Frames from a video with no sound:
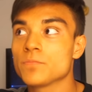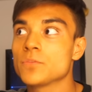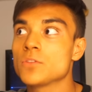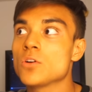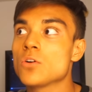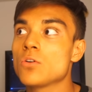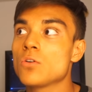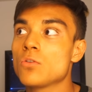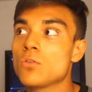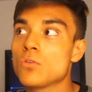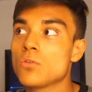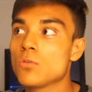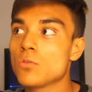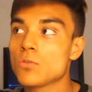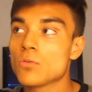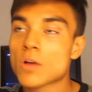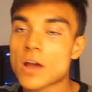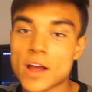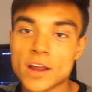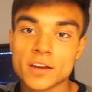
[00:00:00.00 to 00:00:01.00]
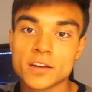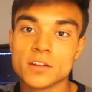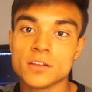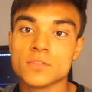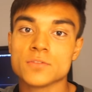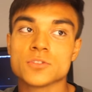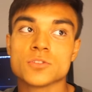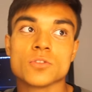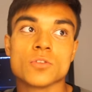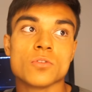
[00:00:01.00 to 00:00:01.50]
No
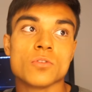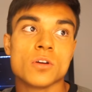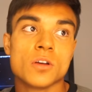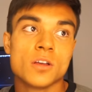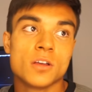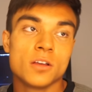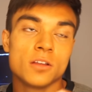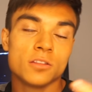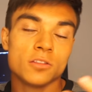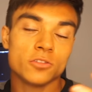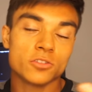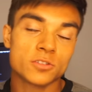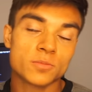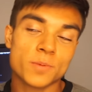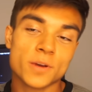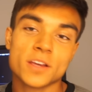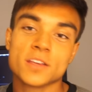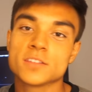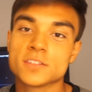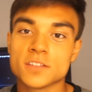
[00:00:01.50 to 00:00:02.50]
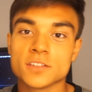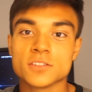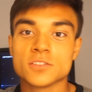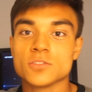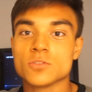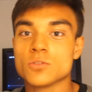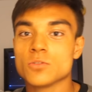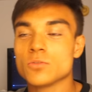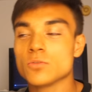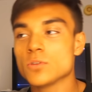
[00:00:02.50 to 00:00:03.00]
additives, no no spices,
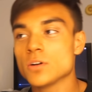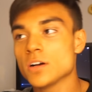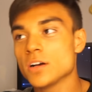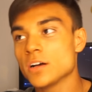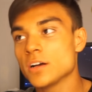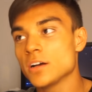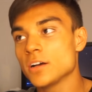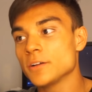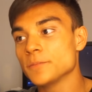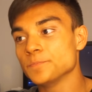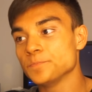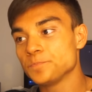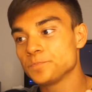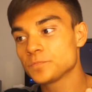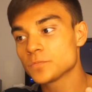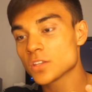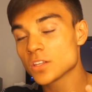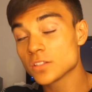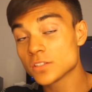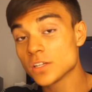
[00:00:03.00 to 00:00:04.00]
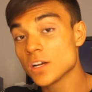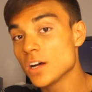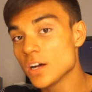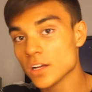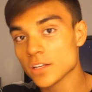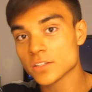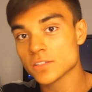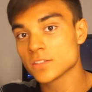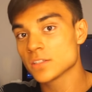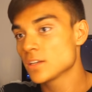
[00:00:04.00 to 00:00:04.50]
no um,
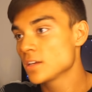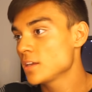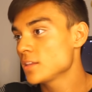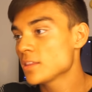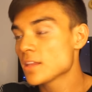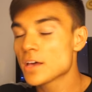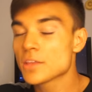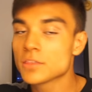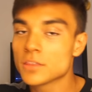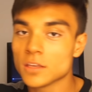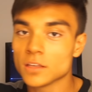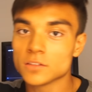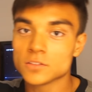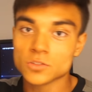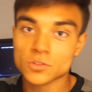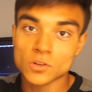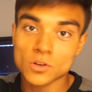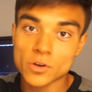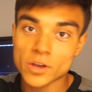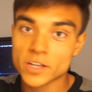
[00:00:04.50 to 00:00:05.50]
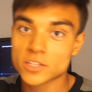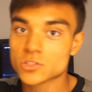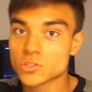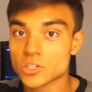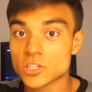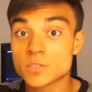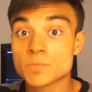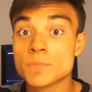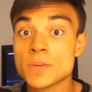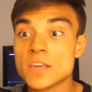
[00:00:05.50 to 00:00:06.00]
sauce, nothing. So no
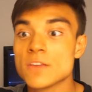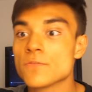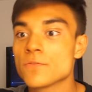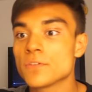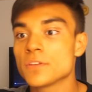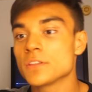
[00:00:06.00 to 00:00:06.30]
extra, just beef."